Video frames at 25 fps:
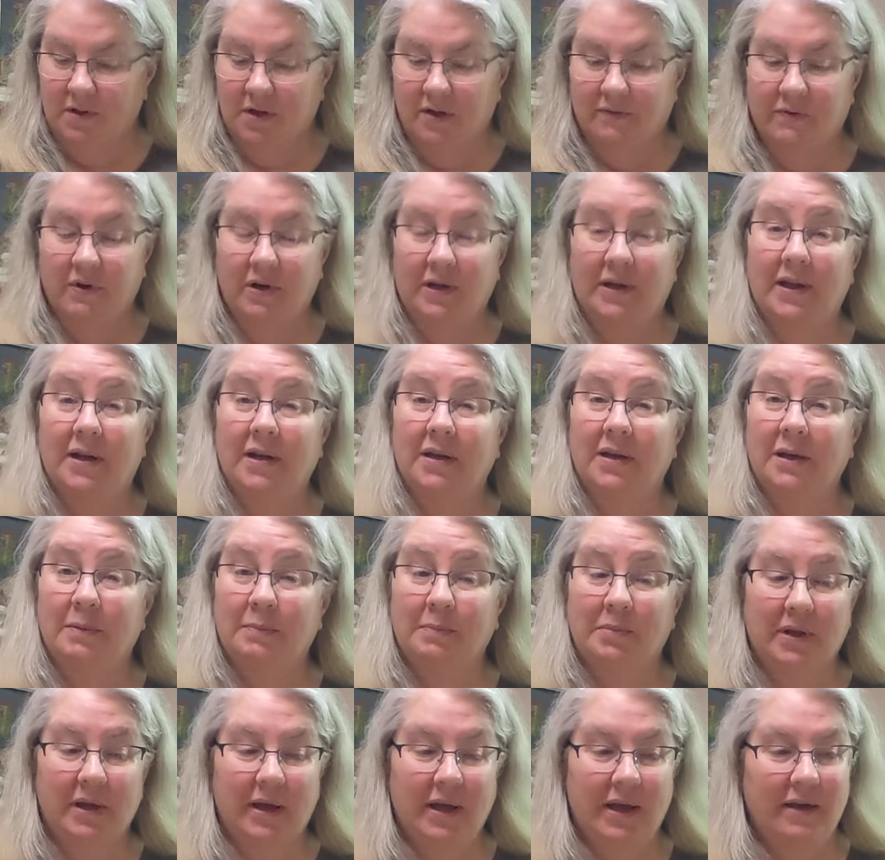I've already got a 1½
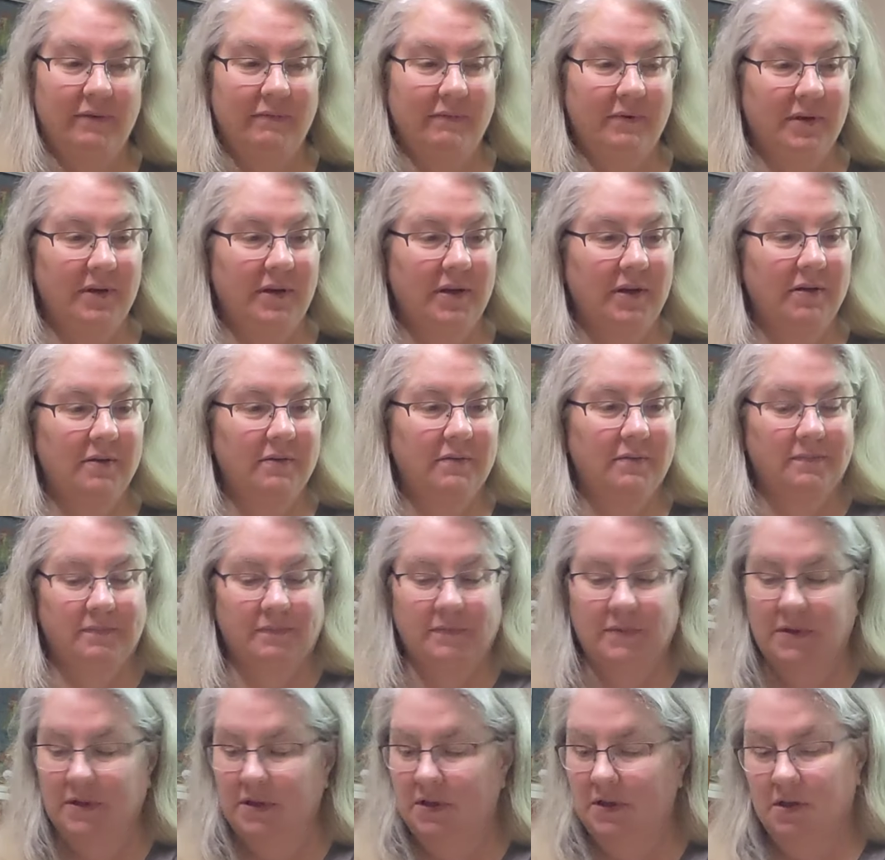cups in here.
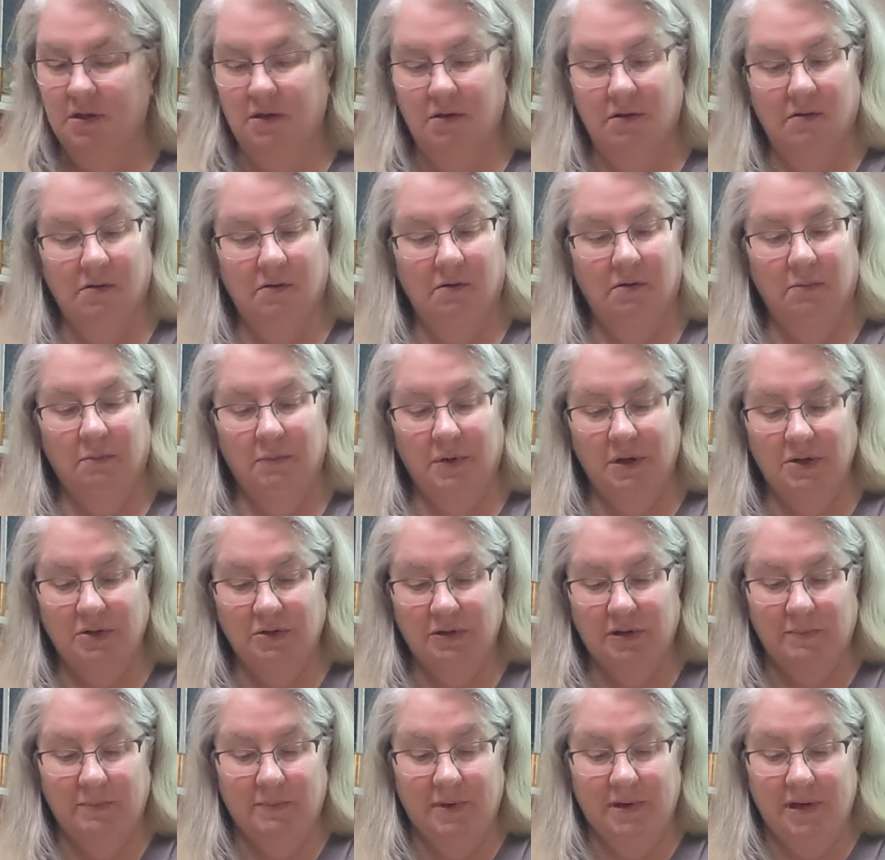I'll
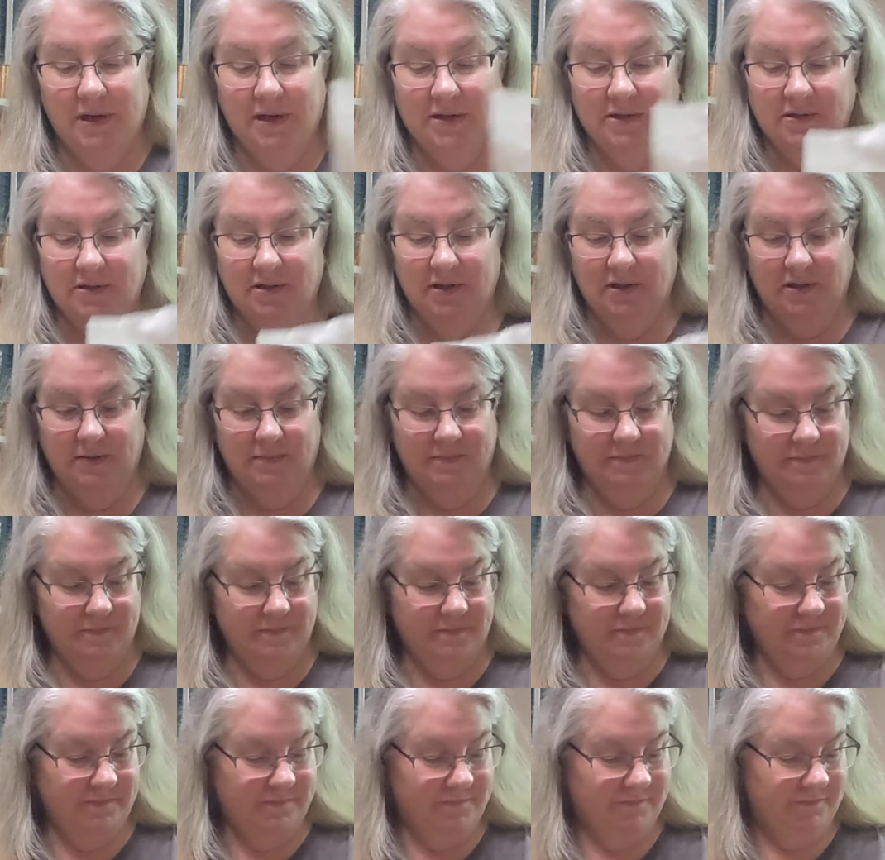measure out my next cup.
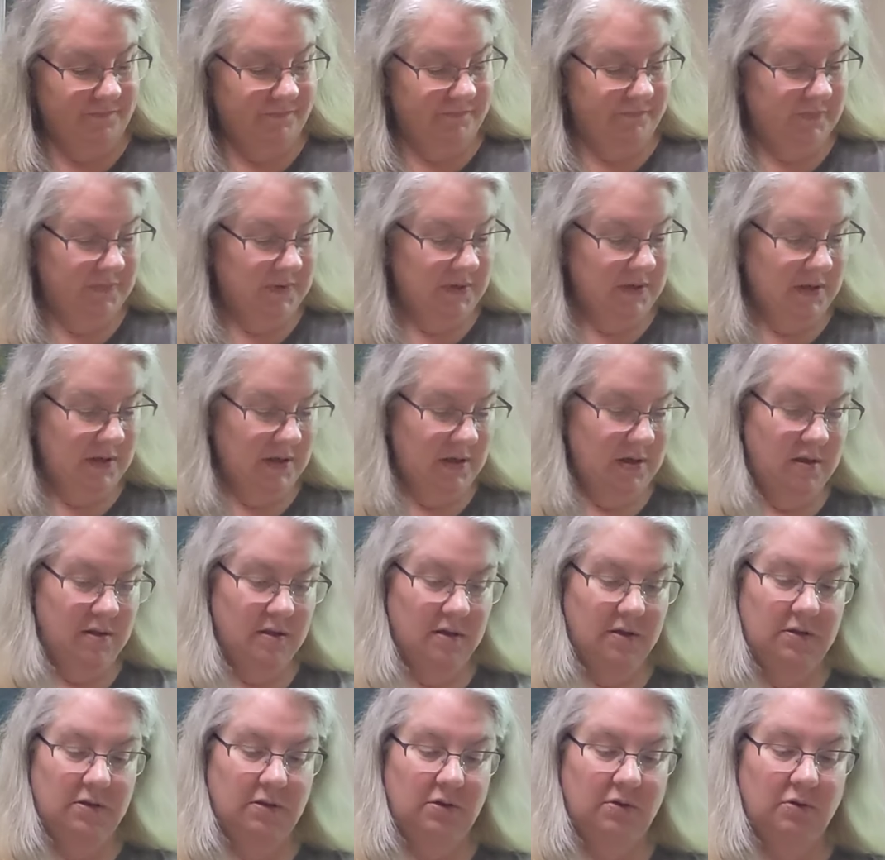
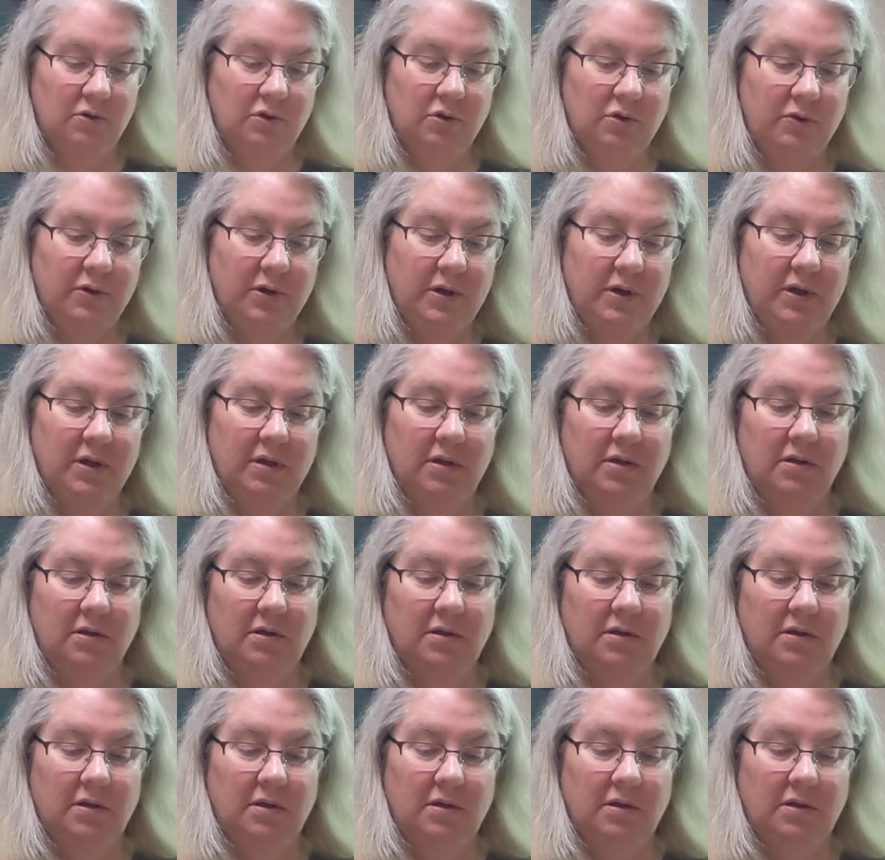There's a little trick